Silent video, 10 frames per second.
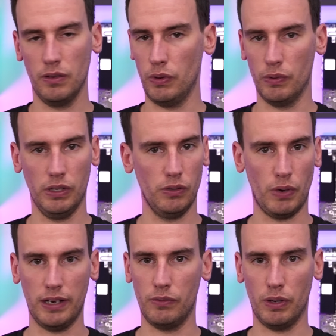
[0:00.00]
We will
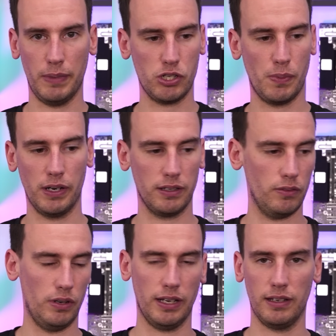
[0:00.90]
run one benchmark
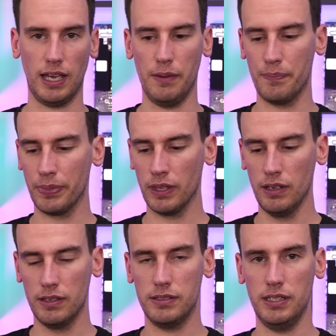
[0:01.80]
or like a game,
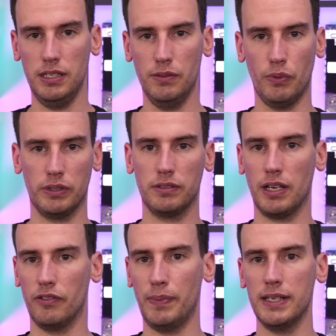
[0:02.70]
see what
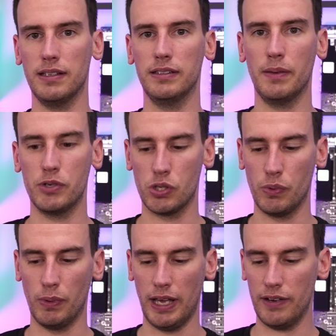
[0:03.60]
kind of baseline temperature
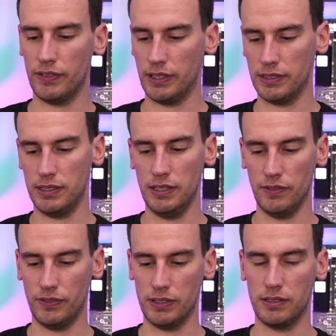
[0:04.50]
we will have, and then see
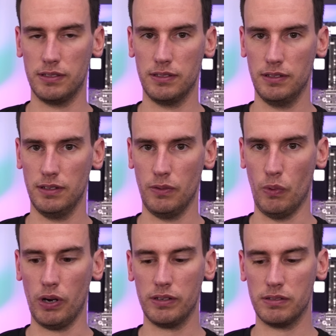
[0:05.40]
if this
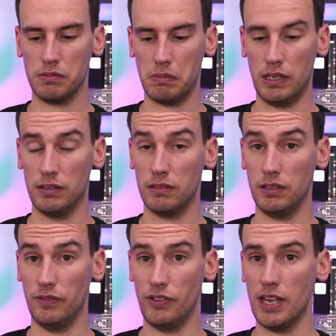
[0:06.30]
works, and
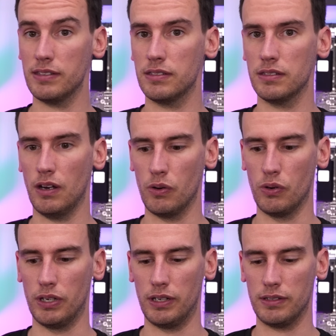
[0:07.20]
if yes, how
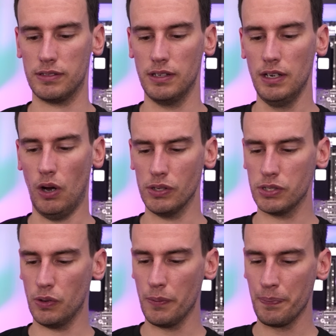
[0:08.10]
good it is.
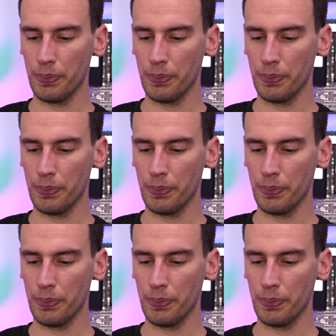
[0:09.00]
Also,